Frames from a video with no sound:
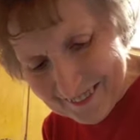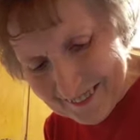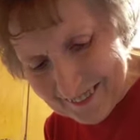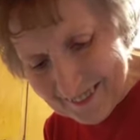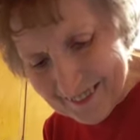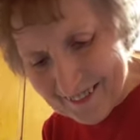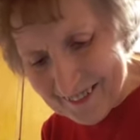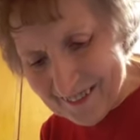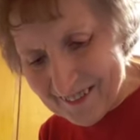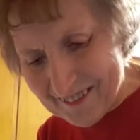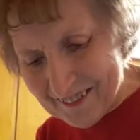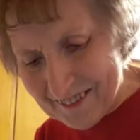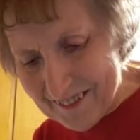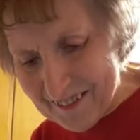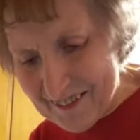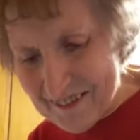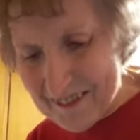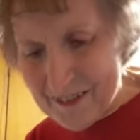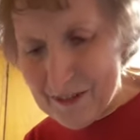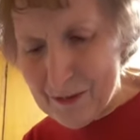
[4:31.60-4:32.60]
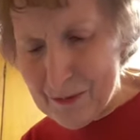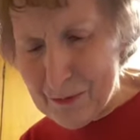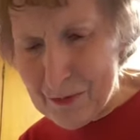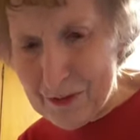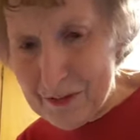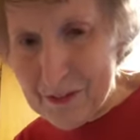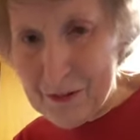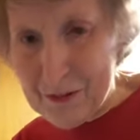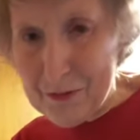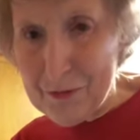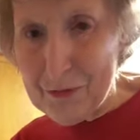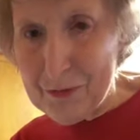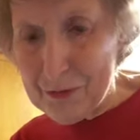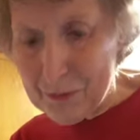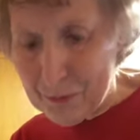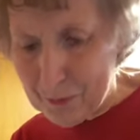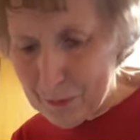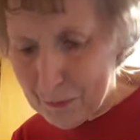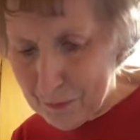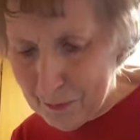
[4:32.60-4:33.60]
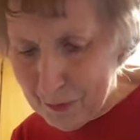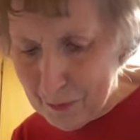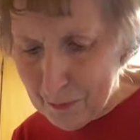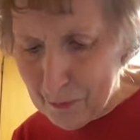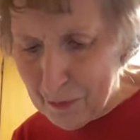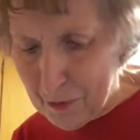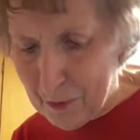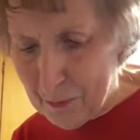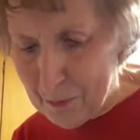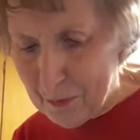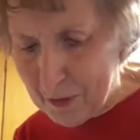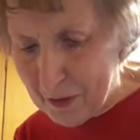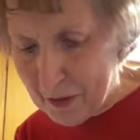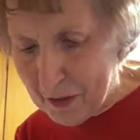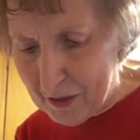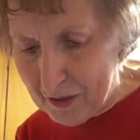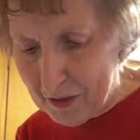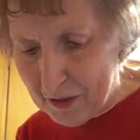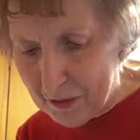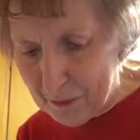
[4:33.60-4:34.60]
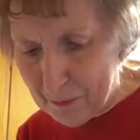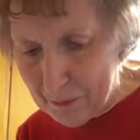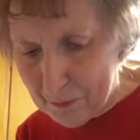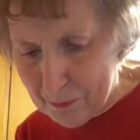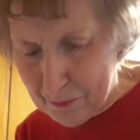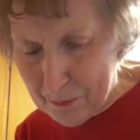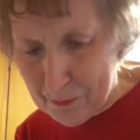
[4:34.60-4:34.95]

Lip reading: I don't consider myself an old grandma, but I am.